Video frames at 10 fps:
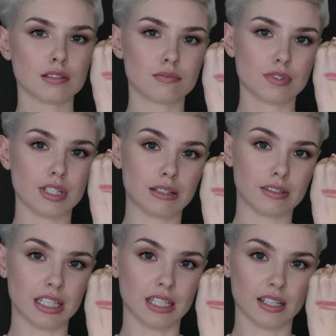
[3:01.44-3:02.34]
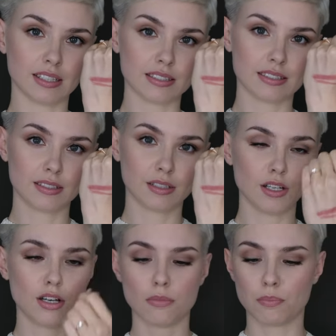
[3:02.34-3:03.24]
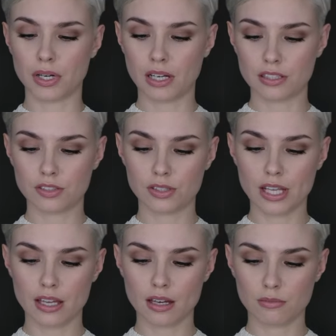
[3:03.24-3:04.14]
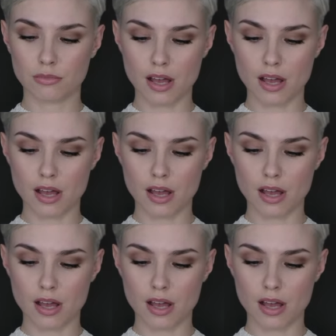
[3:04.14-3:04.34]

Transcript: Really, really nice. But today I'm